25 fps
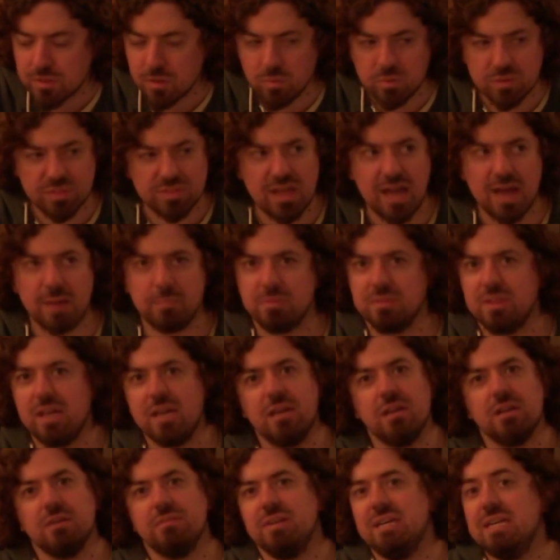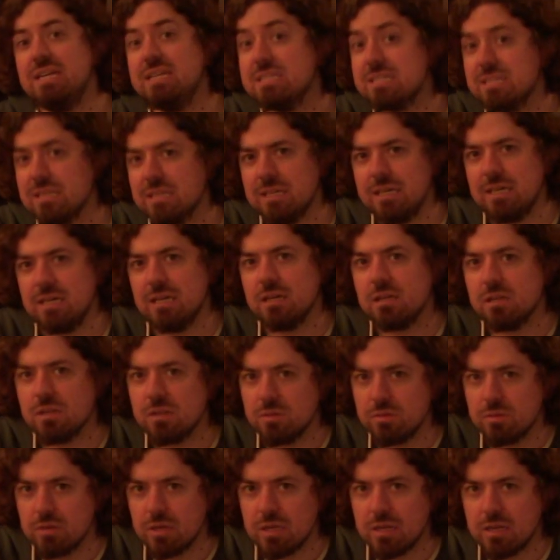with that, but they could have easily
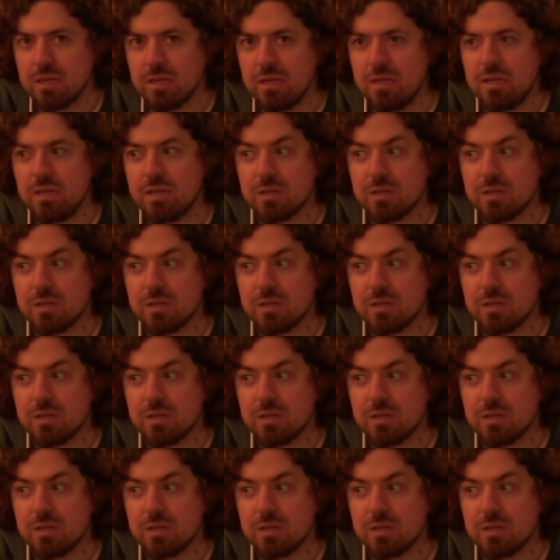included